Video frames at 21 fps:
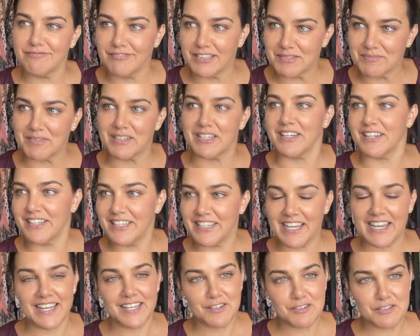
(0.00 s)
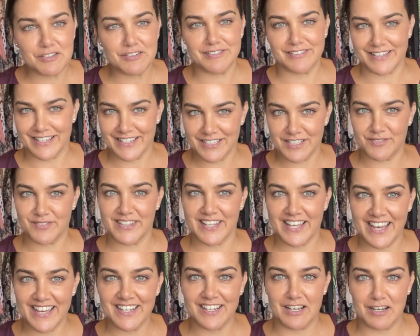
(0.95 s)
I'm like, okay, cool, thanks for that.